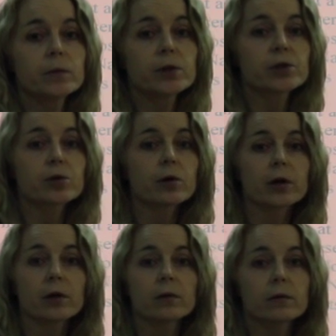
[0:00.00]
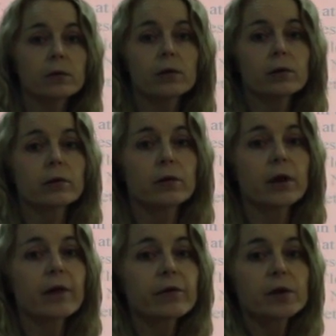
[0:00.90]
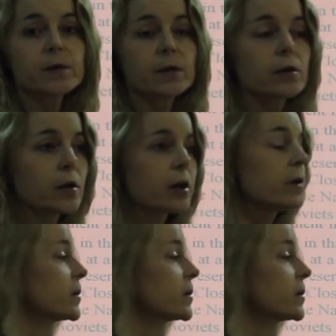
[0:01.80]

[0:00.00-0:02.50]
destroy the evidence at all